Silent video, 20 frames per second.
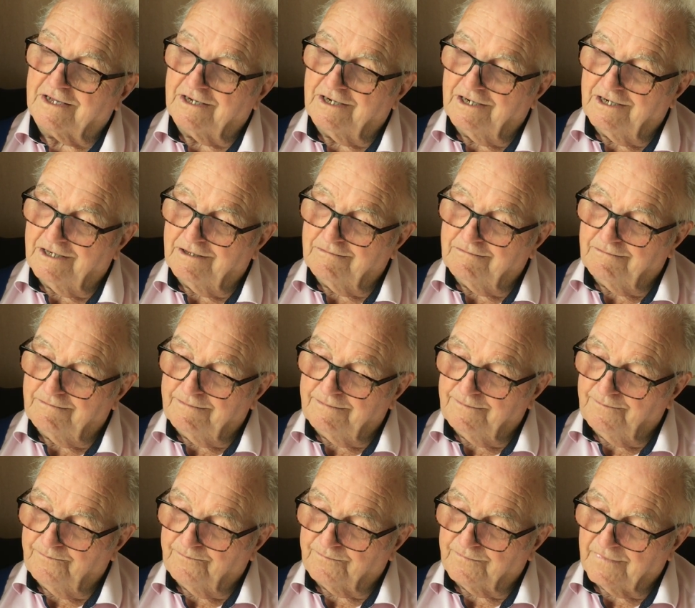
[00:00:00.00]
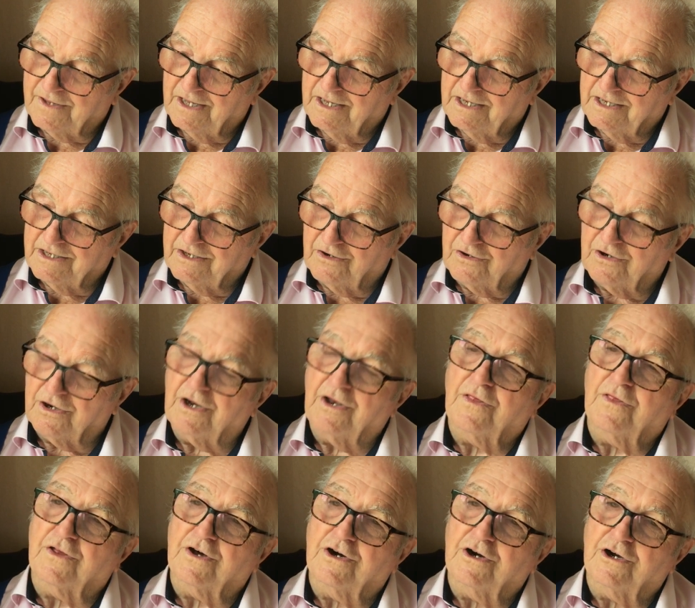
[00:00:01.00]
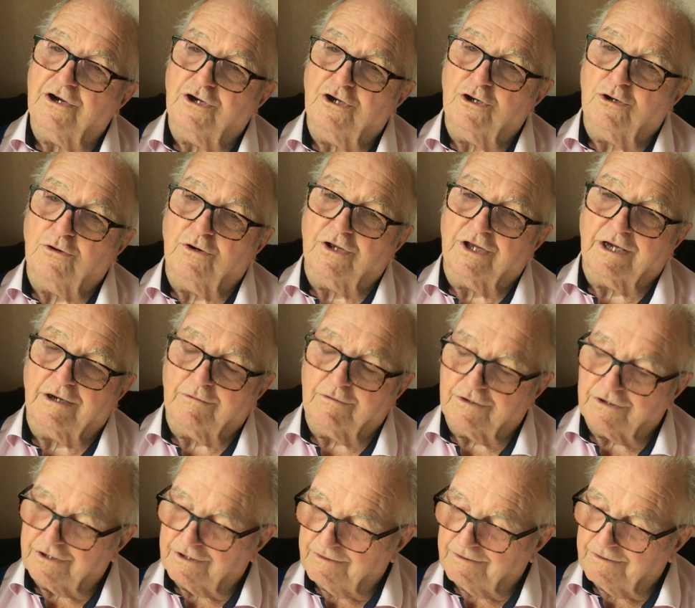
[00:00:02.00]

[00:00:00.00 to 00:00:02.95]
1932, I think it was.